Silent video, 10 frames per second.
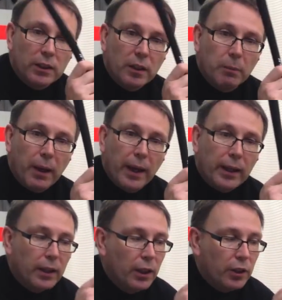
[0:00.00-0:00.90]
at the back.
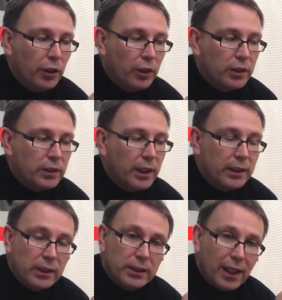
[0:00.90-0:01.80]
you can see
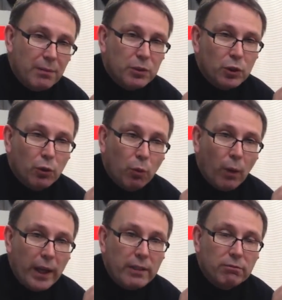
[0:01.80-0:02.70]
it's the same sort of
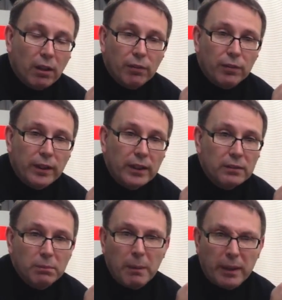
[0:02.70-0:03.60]
weight roughly,
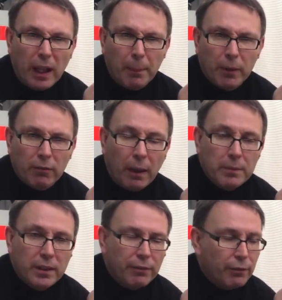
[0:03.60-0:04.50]
maybe a couple of
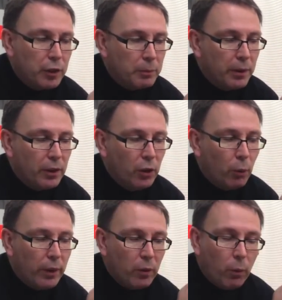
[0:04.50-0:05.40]
grams difference, but
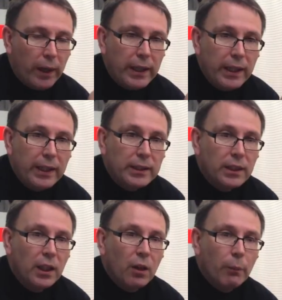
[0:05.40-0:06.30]
look where the weight is,
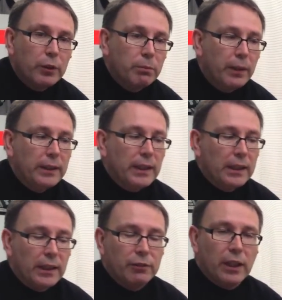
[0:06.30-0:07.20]
which means
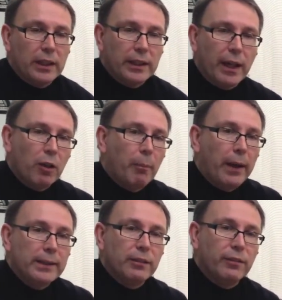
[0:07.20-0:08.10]
that gives that
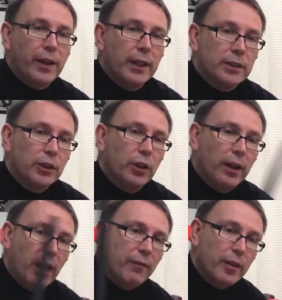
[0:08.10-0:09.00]
counterbalance effect. So you've got
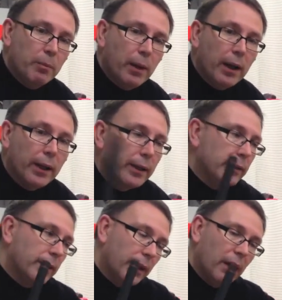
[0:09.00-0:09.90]
a heavier
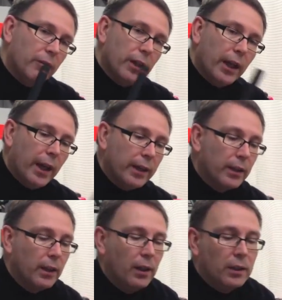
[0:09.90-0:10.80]
button, heavier
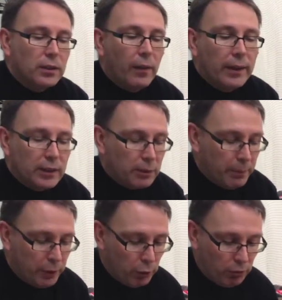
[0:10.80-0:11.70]
head. So that's a
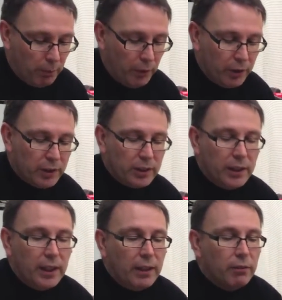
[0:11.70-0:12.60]
special grip. You can
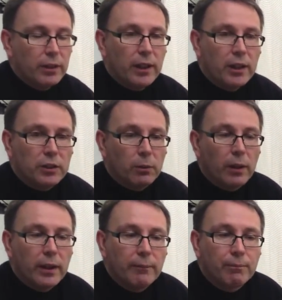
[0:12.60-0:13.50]
see here on the
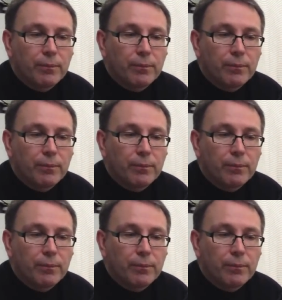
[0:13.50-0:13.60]
Cutaway